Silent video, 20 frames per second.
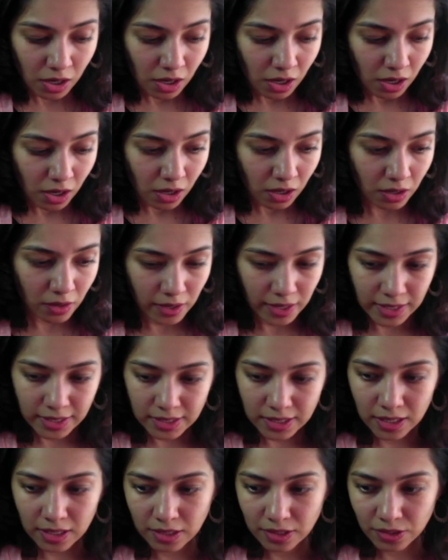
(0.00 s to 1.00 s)
All
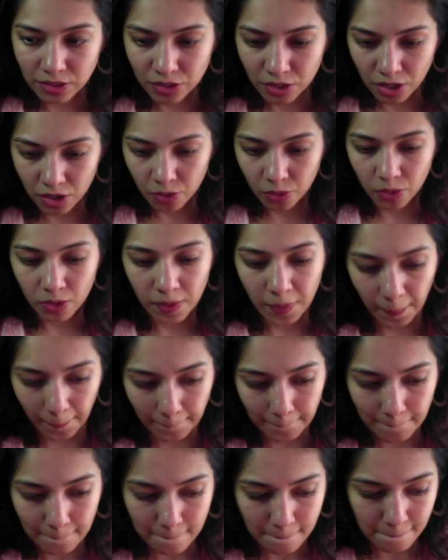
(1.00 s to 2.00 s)
right, so
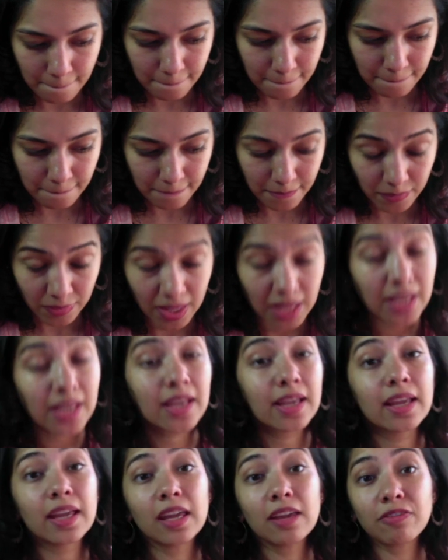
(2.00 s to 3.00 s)

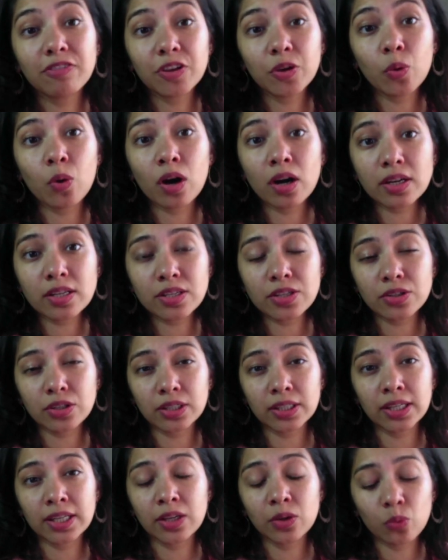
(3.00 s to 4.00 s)
if you are
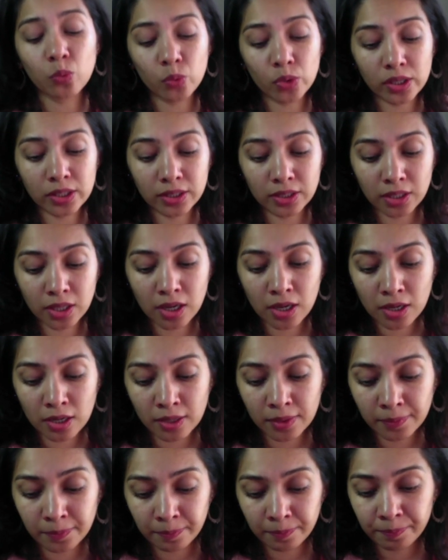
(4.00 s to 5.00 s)
struggling with
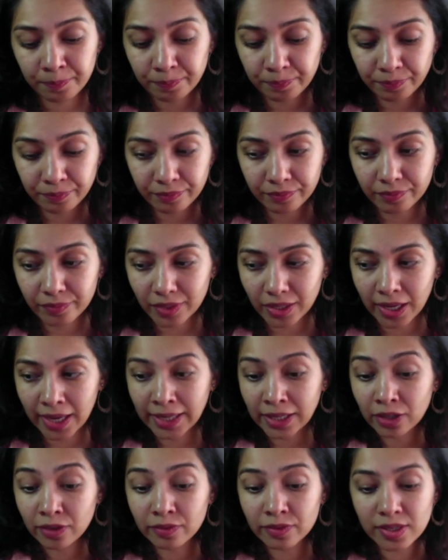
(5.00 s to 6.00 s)

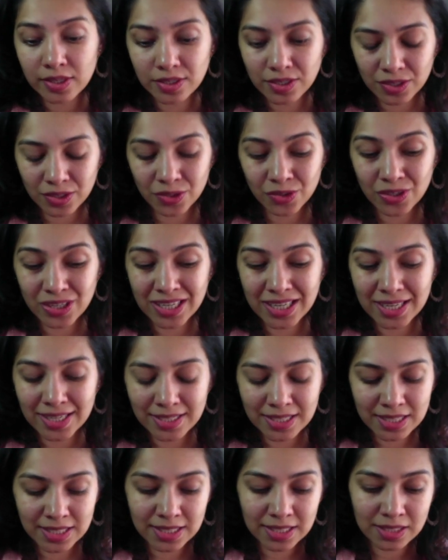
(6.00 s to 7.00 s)
any of this,
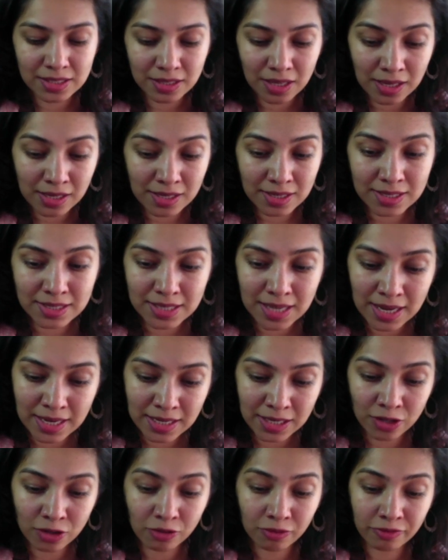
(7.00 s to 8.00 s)
releases and
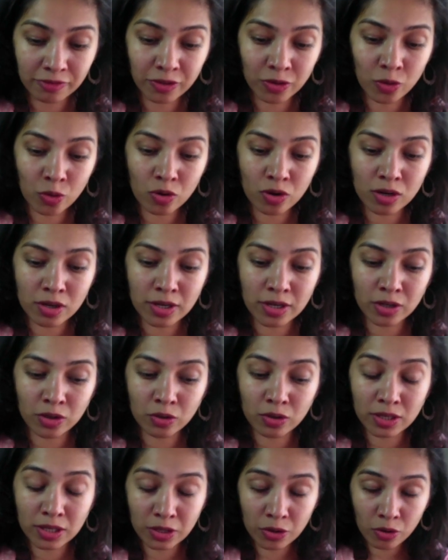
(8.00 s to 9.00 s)
understanding of your,
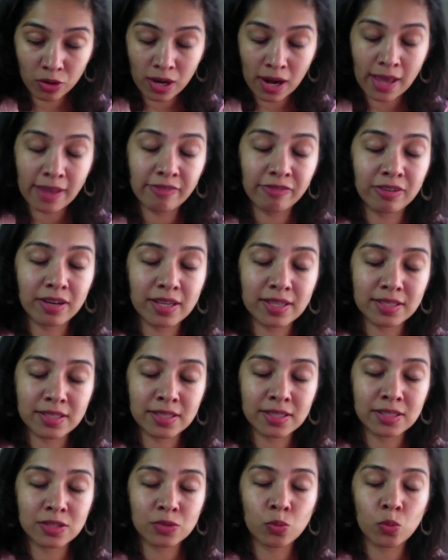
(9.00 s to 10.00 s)
in your life
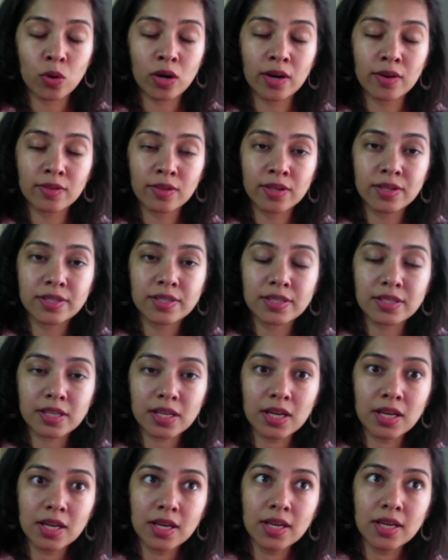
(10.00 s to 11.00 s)
lessons, where this
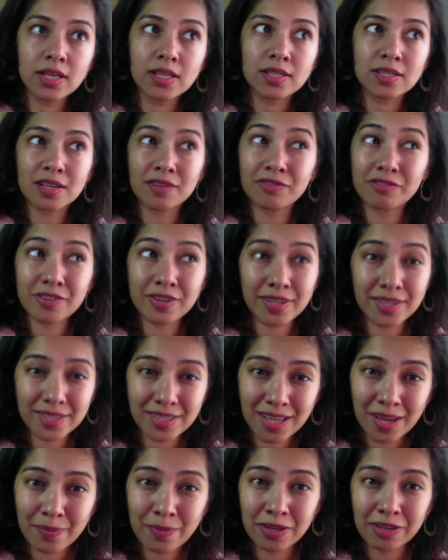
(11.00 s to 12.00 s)
suffering is
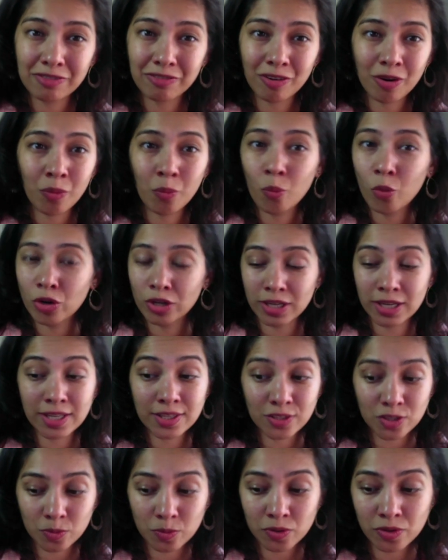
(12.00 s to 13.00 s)
coming from, what
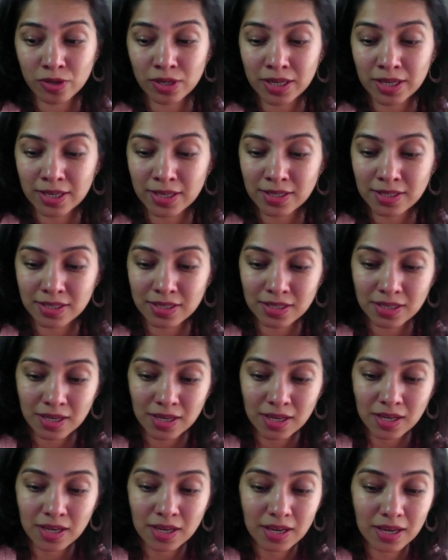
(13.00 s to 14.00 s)
needs to be released,
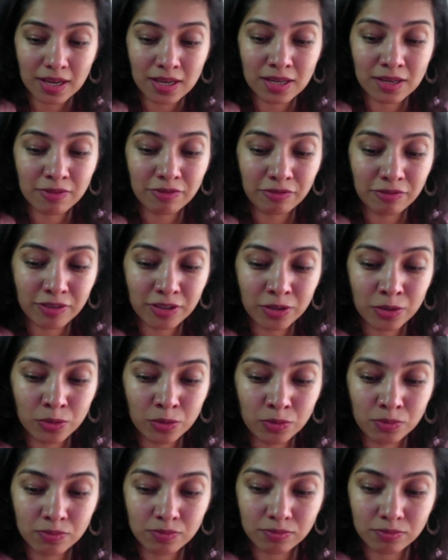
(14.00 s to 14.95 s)
and if you